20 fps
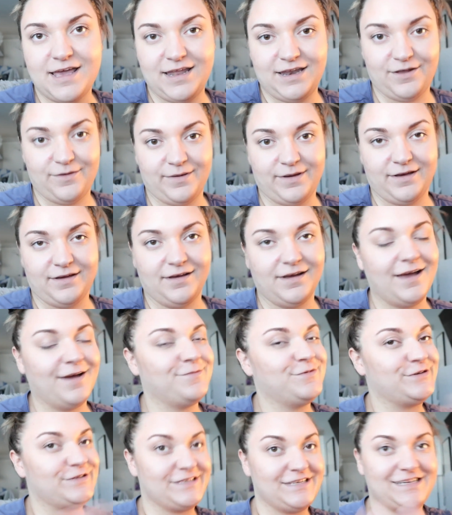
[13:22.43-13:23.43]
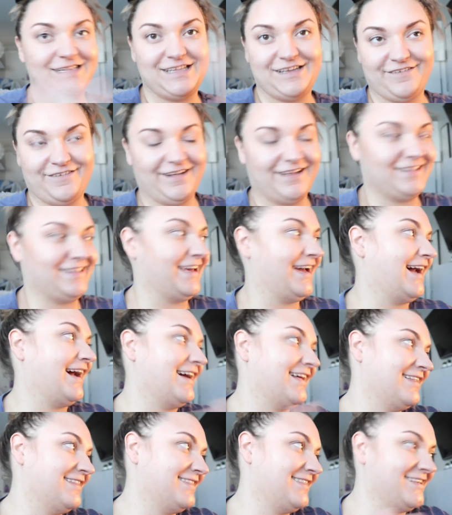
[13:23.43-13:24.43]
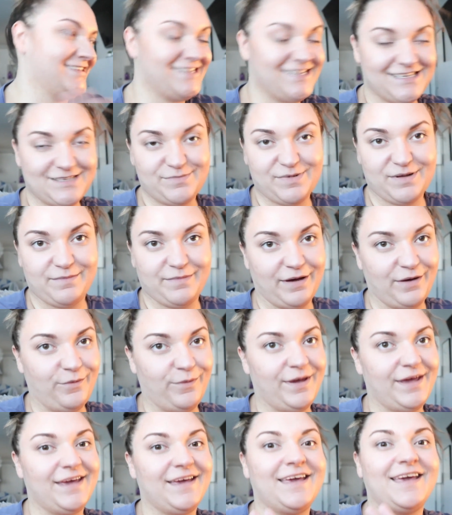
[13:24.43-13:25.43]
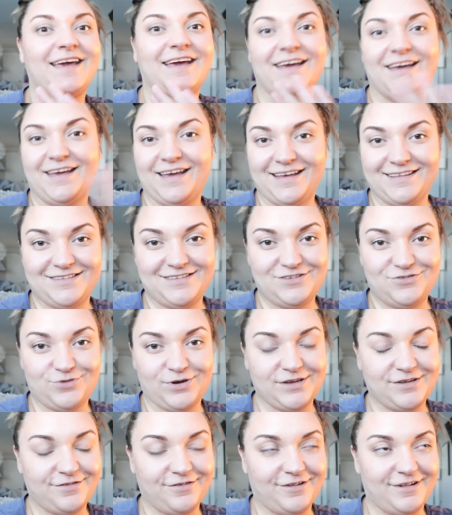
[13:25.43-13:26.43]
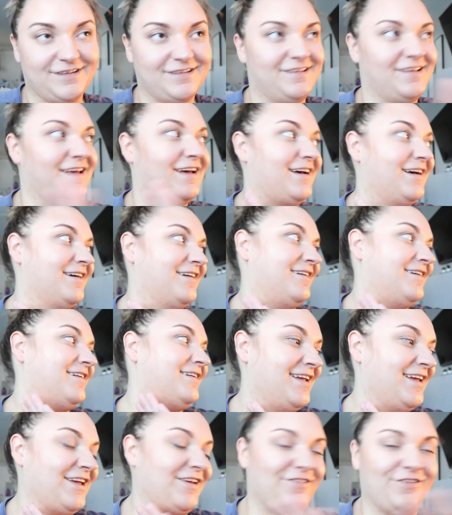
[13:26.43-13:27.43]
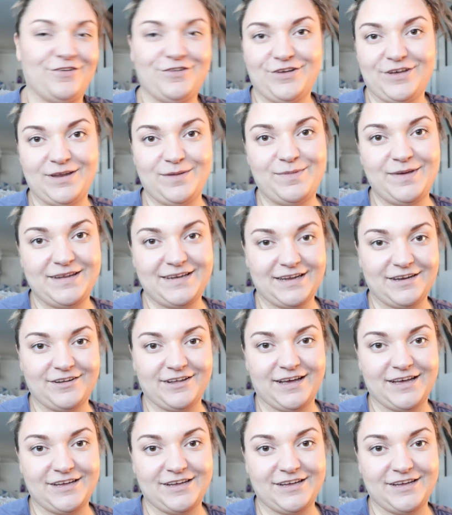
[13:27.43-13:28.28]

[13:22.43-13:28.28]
Anyway, I'm just gonna leave it at that. This has been my week. It's stressful as hell. If you're looking to be a dental